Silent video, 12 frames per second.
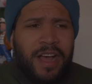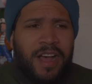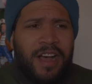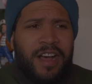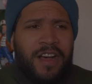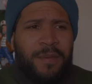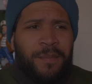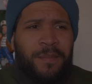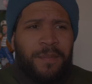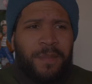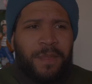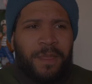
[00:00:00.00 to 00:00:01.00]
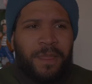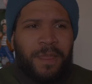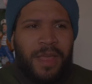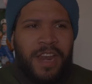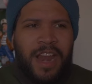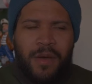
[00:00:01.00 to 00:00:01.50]
and
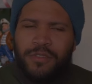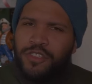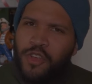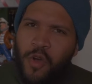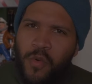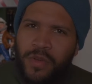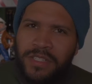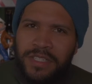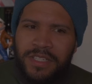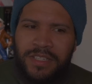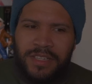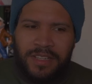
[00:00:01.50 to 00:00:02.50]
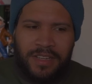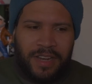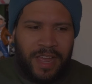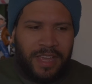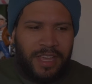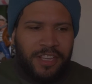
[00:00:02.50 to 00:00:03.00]
I was always
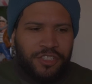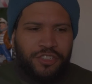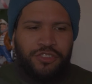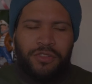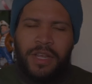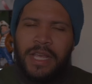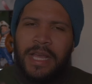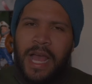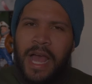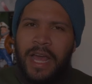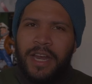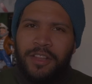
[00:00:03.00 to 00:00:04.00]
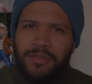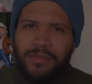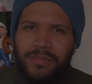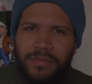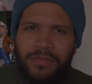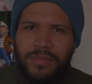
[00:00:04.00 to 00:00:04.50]
like intrigued how to
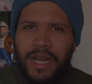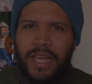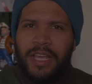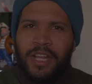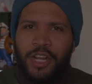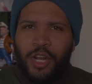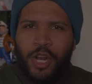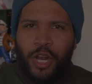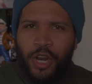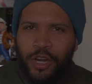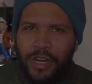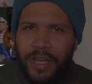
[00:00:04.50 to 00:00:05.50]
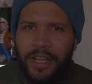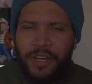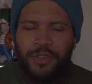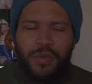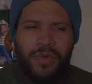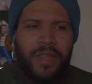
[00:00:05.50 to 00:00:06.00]
like learn how to
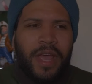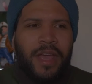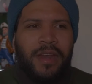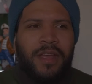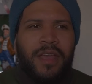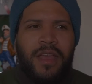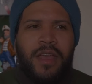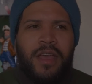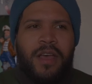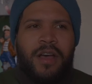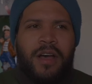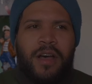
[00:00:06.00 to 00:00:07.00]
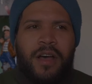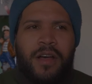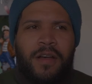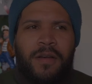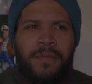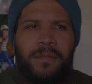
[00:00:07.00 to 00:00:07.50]
do that.
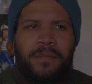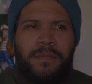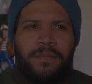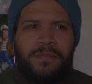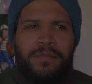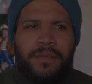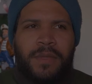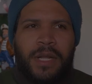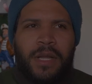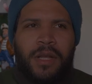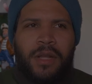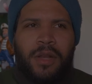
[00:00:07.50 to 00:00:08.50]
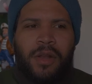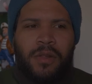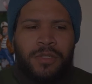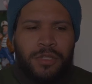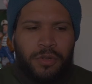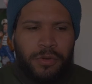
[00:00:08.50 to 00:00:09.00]
Long
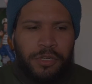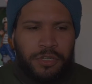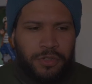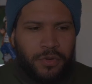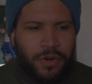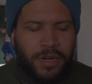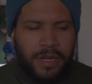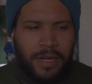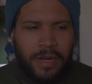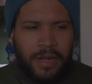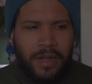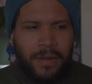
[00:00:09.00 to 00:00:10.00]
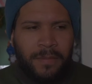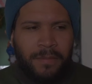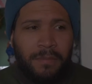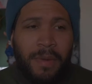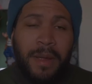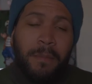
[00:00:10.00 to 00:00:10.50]
story short,
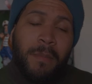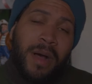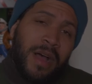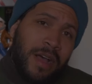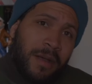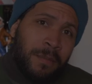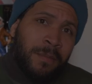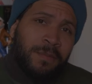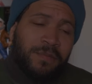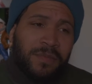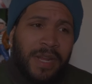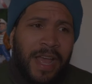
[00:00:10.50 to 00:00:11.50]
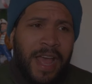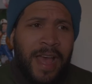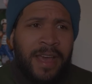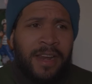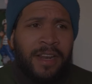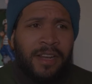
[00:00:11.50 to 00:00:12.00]
my mom
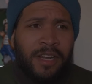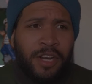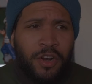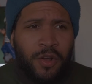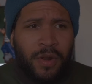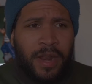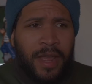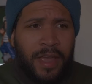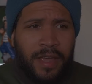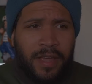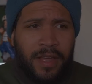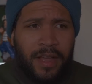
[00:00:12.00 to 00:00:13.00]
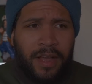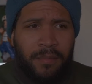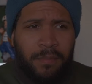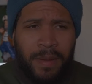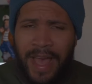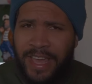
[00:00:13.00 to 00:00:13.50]
had a little like
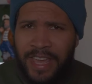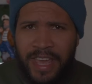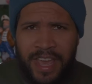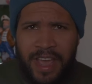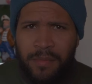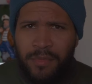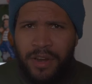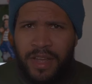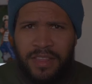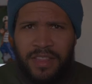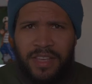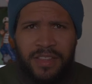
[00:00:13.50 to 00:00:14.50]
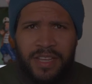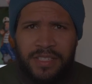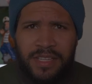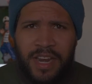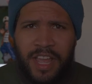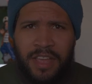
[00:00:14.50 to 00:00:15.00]
pocket camera, I think that's
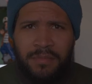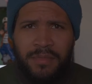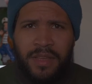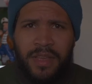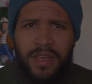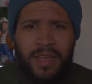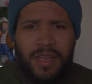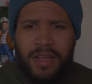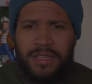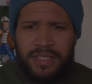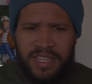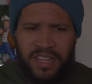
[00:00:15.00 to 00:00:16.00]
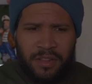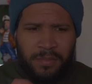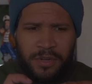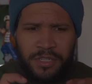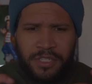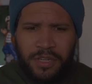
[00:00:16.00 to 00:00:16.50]
the name,
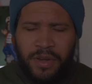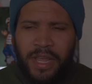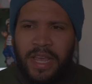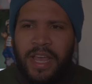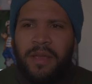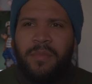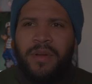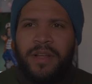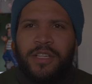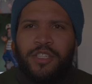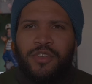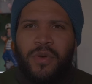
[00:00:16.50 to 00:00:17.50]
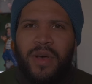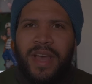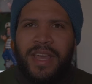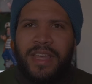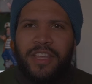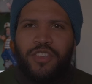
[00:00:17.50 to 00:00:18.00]
silver Sony camera. So
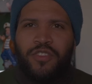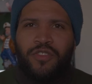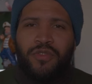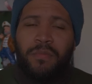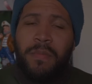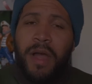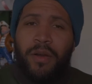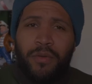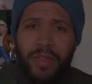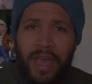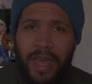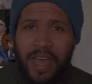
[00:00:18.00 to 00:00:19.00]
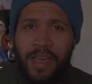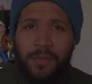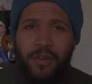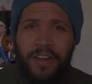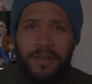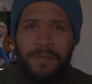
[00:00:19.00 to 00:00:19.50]
I used to borrow that
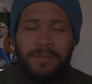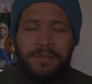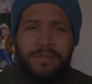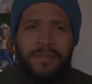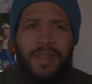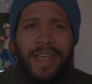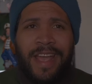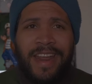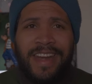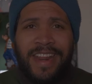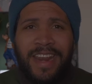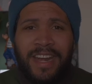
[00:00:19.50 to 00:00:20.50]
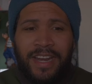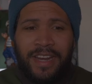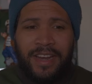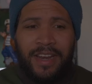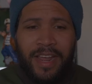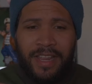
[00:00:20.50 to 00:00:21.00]
camera and then
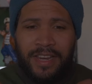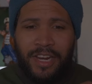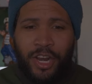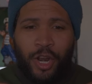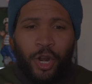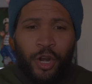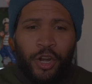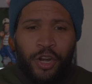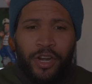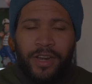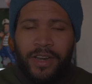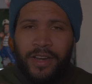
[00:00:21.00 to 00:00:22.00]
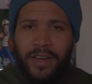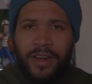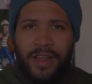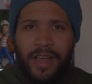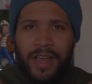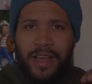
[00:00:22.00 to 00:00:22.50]
like learn
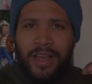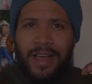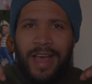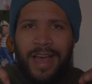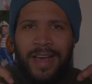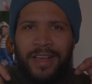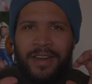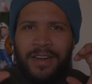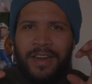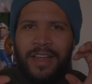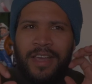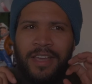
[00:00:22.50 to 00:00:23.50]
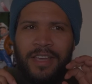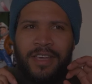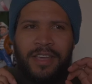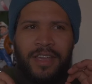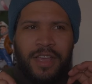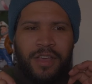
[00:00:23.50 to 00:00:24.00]
how to like
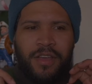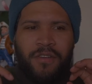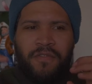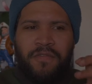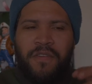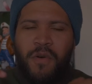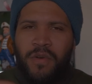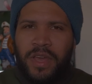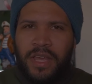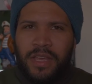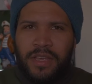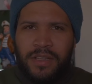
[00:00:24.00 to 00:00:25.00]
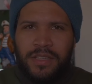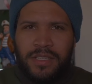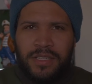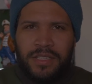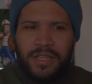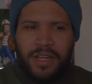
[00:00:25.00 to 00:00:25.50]

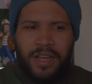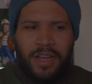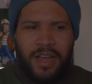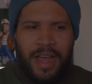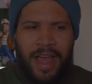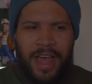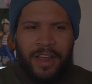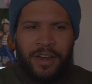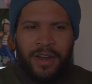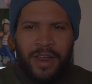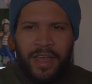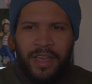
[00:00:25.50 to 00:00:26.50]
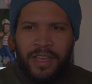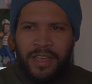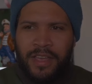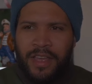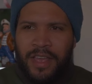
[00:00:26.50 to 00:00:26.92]
focus, how to like